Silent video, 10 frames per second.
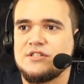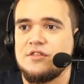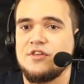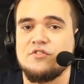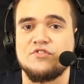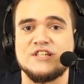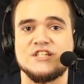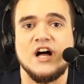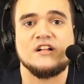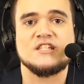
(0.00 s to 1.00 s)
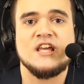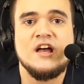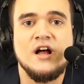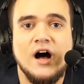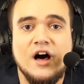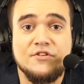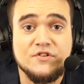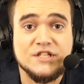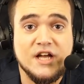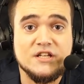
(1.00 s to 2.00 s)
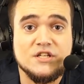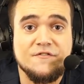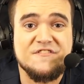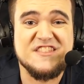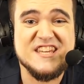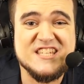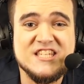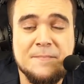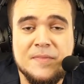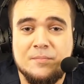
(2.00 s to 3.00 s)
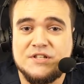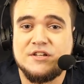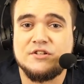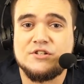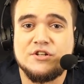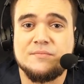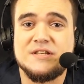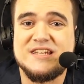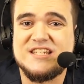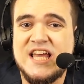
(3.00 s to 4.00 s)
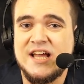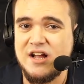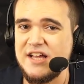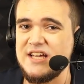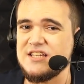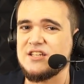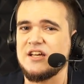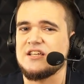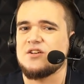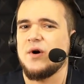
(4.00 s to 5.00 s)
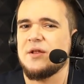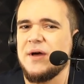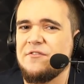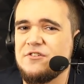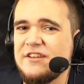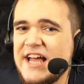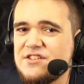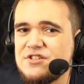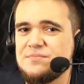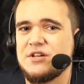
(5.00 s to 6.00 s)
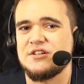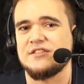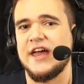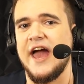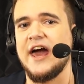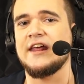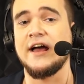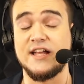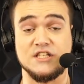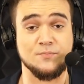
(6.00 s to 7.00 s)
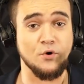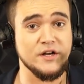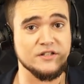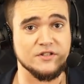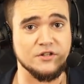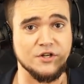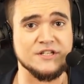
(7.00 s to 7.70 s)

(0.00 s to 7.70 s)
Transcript: the results uh, the results of this particular tournament is, is is quite bad for Lazarus because they had, and spoiler alert,